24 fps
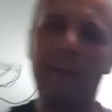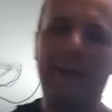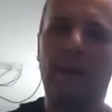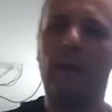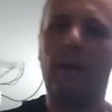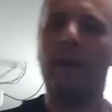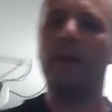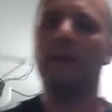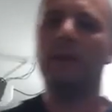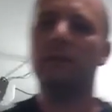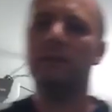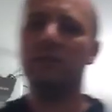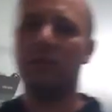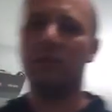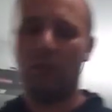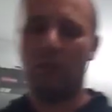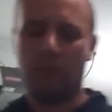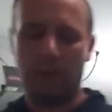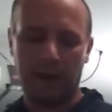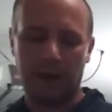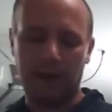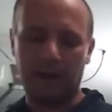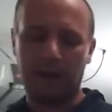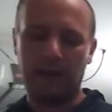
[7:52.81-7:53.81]
bearings,
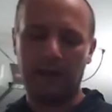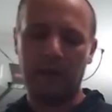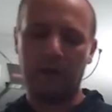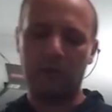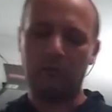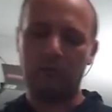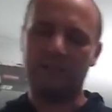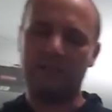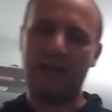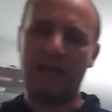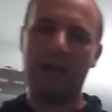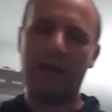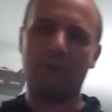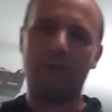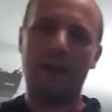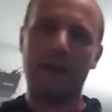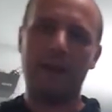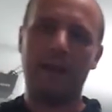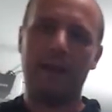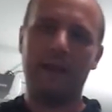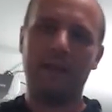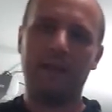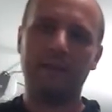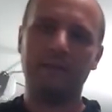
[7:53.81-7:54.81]
we're going to get new tie
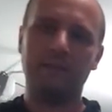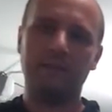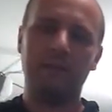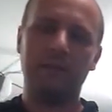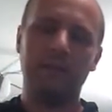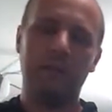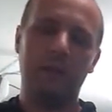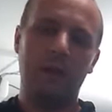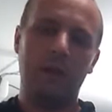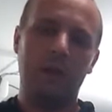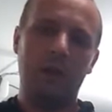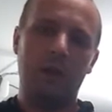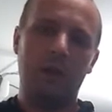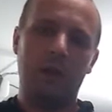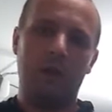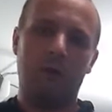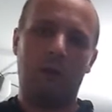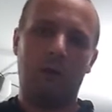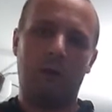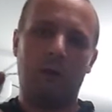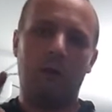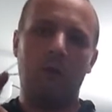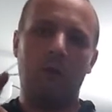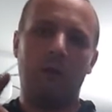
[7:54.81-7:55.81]
rod ends,
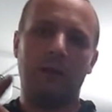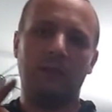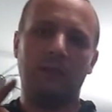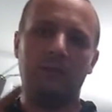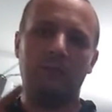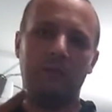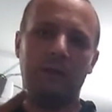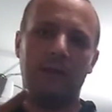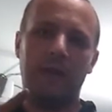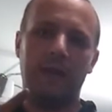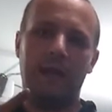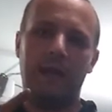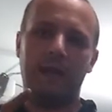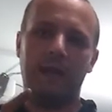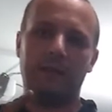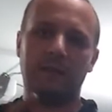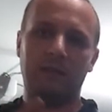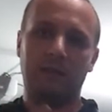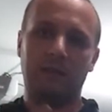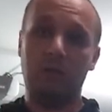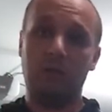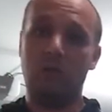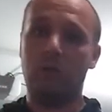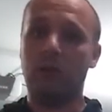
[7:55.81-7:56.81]
we're going to
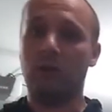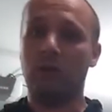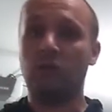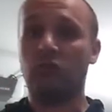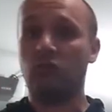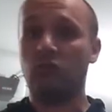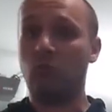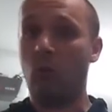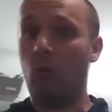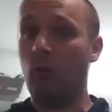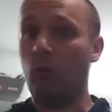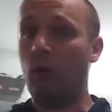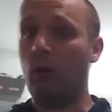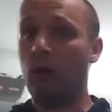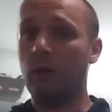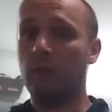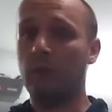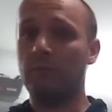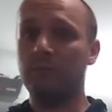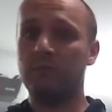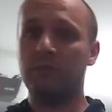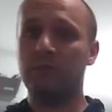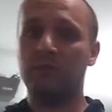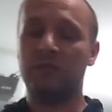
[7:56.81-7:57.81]
get new control
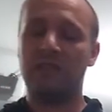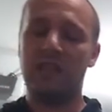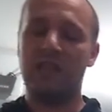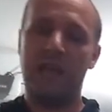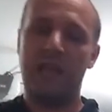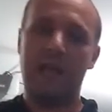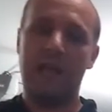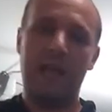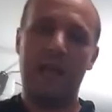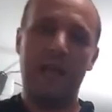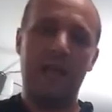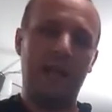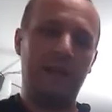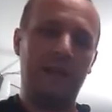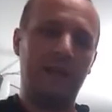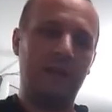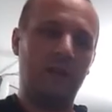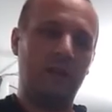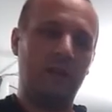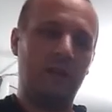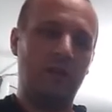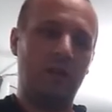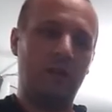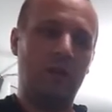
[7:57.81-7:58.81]
arms
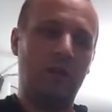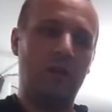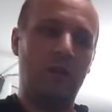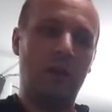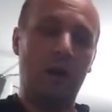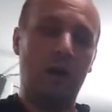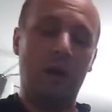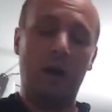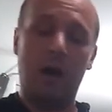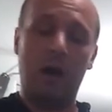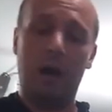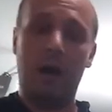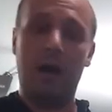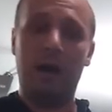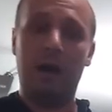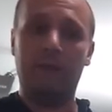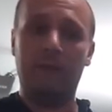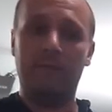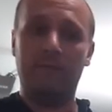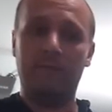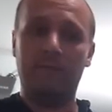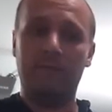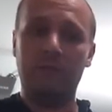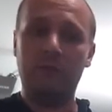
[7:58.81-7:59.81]
and
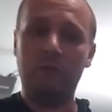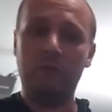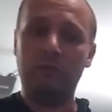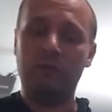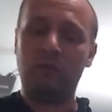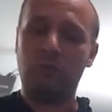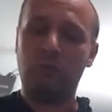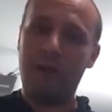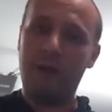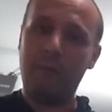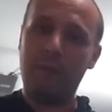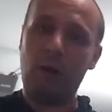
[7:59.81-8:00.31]
new sway